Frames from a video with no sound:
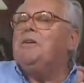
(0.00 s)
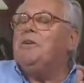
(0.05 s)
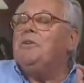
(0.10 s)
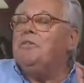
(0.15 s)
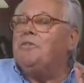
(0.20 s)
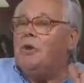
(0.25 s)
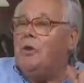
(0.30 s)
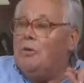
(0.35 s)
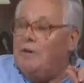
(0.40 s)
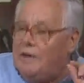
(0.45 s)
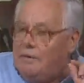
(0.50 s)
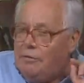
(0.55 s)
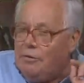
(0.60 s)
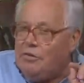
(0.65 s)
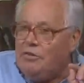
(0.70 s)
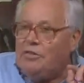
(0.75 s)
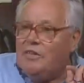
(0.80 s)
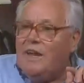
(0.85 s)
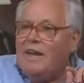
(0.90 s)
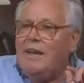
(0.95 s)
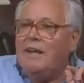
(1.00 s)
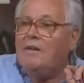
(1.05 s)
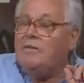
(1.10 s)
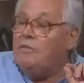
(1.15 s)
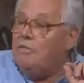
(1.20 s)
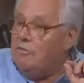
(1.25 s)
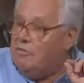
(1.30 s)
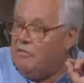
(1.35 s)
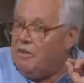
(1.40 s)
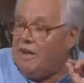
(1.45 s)
So he was staying
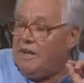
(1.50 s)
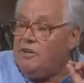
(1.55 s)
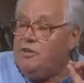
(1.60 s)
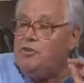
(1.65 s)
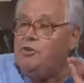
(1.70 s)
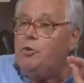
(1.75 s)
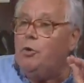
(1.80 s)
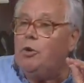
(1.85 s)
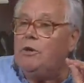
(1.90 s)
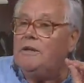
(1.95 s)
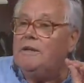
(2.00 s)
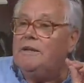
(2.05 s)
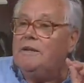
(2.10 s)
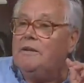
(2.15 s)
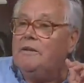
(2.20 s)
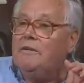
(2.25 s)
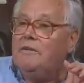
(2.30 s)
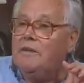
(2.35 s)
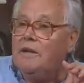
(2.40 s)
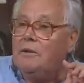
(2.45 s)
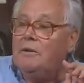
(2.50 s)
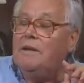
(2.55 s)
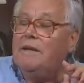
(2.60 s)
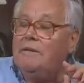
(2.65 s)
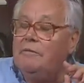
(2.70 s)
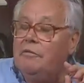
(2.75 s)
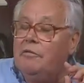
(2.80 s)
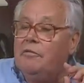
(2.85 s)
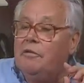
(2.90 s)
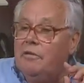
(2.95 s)
very shortly till
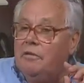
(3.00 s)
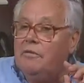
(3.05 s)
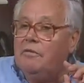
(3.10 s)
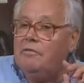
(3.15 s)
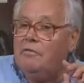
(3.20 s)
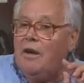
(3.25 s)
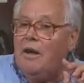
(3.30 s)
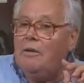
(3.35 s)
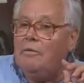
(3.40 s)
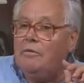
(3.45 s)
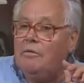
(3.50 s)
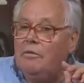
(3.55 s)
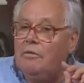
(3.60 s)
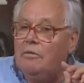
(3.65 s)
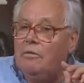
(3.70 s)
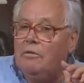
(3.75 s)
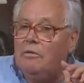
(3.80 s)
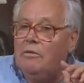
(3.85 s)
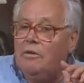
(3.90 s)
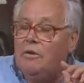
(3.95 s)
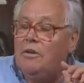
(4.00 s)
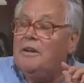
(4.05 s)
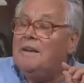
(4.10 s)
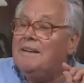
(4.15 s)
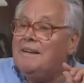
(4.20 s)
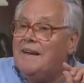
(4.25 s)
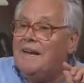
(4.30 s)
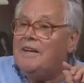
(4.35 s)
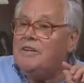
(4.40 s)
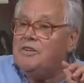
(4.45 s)
he found an
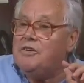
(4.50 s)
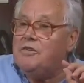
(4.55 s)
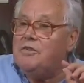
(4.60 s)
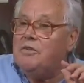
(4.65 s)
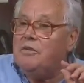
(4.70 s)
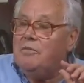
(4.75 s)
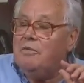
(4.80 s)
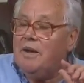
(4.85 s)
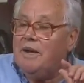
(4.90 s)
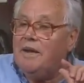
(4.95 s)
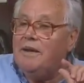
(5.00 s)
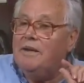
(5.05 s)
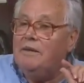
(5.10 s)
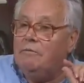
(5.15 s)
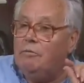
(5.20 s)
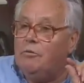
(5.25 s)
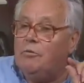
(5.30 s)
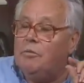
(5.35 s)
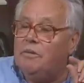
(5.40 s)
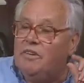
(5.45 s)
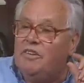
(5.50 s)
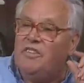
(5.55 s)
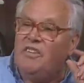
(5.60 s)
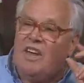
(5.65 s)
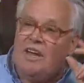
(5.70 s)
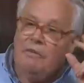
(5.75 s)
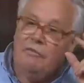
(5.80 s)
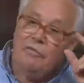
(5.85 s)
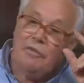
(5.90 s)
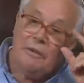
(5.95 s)
address where he would be
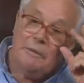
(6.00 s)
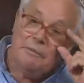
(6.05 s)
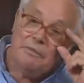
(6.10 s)
safer.